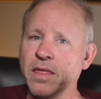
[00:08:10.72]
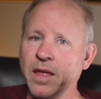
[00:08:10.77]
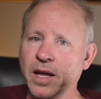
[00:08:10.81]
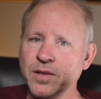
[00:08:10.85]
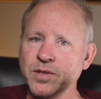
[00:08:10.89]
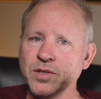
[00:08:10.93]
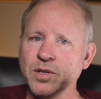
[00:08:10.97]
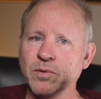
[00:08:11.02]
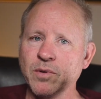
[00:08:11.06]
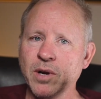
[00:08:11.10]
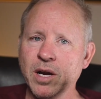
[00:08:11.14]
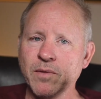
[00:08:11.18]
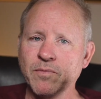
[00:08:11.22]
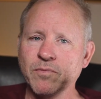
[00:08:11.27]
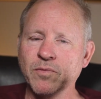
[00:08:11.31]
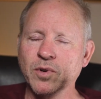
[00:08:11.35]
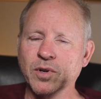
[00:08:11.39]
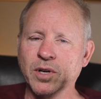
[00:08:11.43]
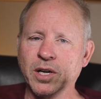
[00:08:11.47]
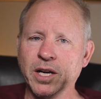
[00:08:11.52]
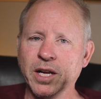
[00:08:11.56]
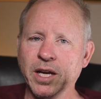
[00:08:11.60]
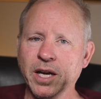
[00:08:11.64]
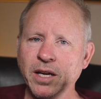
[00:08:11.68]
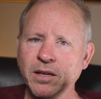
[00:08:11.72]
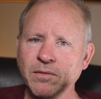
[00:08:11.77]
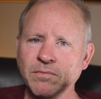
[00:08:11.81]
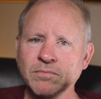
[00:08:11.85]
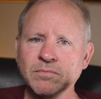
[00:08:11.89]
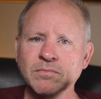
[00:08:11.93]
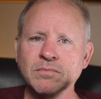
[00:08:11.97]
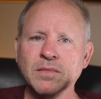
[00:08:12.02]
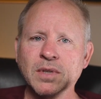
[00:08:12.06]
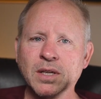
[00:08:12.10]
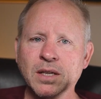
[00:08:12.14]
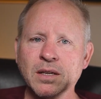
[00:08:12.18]
That's a wrap for today.
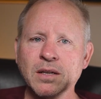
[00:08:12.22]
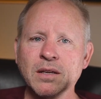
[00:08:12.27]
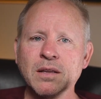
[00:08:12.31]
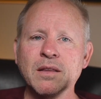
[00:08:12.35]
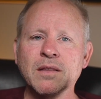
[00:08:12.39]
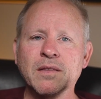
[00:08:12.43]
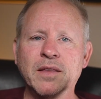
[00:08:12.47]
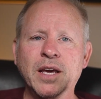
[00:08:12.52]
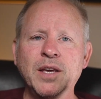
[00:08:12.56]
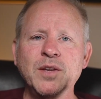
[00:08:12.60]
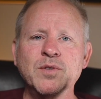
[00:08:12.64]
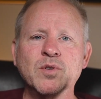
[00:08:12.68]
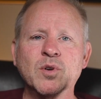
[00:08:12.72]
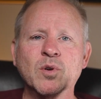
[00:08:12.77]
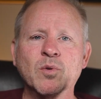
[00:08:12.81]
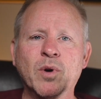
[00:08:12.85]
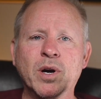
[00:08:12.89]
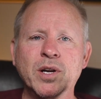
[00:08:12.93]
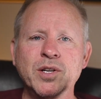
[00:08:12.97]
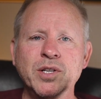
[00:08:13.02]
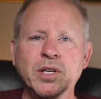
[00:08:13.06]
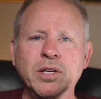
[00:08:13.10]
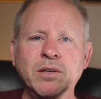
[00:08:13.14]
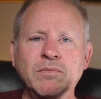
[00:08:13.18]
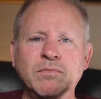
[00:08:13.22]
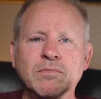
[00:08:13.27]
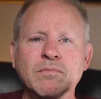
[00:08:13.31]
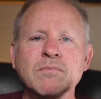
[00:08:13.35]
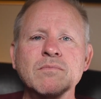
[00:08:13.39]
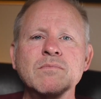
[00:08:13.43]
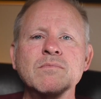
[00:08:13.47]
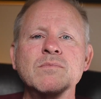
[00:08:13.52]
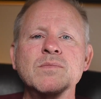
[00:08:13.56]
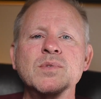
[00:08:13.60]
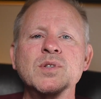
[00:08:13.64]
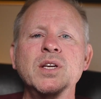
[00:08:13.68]
Thanks for watching.
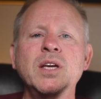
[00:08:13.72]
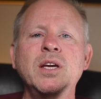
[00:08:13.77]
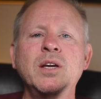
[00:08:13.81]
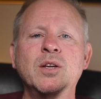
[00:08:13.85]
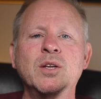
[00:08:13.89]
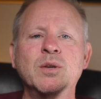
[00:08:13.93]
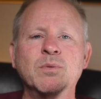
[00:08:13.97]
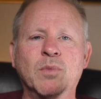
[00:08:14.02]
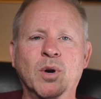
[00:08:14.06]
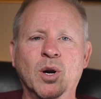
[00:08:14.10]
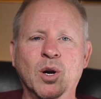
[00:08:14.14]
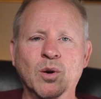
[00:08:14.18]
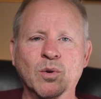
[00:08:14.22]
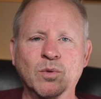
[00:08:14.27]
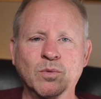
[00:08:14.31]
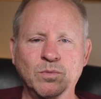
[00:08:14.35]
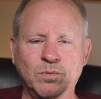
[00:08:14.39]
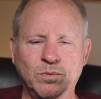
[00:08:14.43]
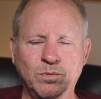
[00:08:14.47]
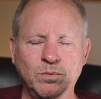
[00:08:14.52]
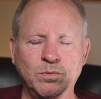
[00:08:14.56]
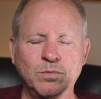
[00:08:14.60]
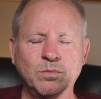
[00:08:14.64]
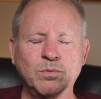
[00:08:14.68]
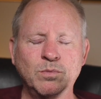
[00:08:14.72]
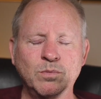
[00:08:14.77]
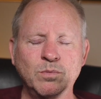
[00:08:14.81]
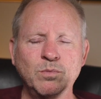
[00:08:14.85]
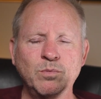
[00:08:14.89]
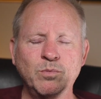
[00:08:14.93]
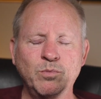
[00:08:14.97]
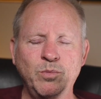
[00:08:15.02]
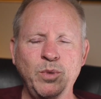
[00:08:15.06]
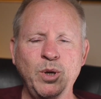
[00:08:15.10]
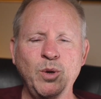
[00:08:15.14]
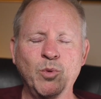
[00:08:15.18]
See you tomorrow.
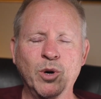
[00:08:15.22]
Be